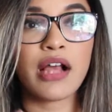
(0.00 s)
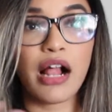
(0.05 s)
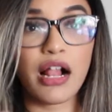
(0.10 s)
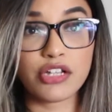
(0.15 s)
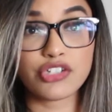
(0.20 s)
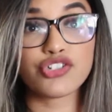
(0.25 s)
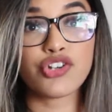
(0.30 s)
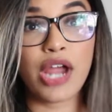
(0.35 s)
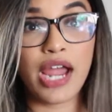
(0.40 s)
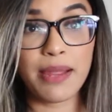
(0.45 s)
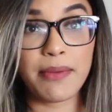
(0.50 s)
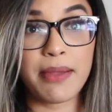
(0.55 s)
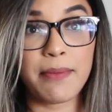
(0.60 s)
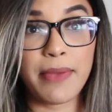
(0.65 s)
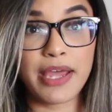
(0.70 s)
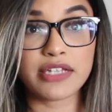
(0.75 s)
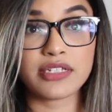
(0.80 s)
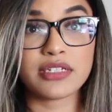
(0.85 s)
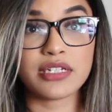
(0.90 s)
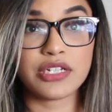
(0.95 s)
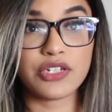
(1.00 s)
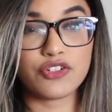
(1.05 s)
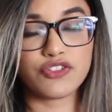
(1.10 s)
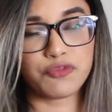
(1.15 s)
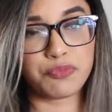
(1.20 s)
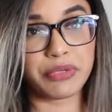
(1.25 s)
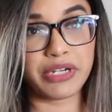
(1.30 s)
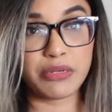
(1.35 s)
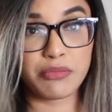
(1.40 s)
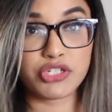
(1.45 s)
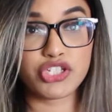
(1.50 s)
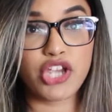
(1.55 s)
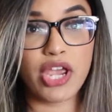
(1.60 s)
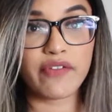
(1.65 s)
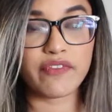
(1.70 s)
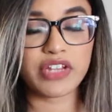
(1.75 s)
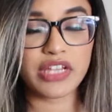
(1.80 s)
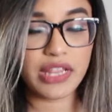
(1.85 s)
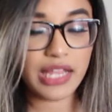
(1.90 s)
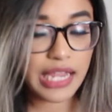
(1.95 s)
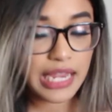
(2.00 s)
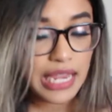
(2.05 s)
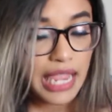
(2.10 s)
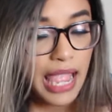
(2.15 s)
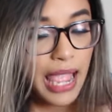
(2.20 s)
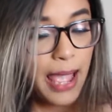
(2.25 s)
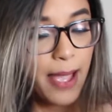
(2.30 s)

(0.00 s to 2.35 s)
I'll try my best to use pretty much everything,